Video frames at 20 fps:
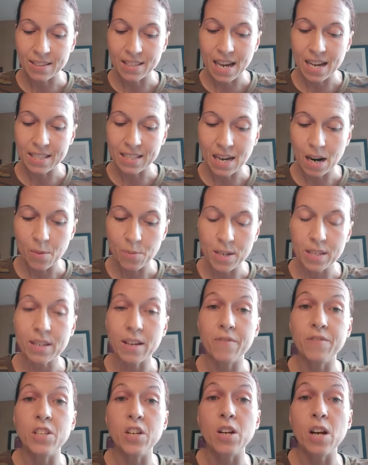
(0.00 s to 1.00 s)
that's how we
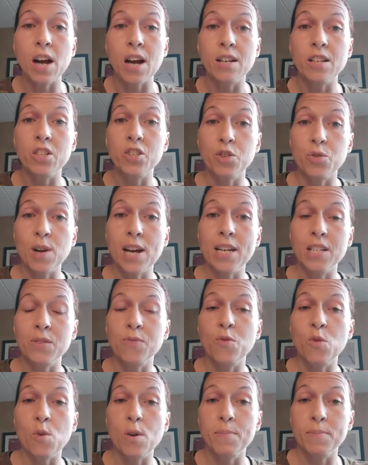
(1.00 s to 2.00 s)
live a, a
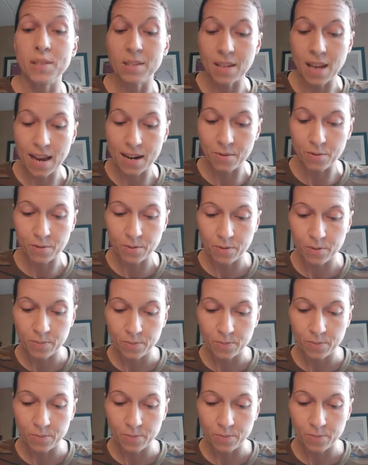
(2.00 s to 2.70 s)
transformed life.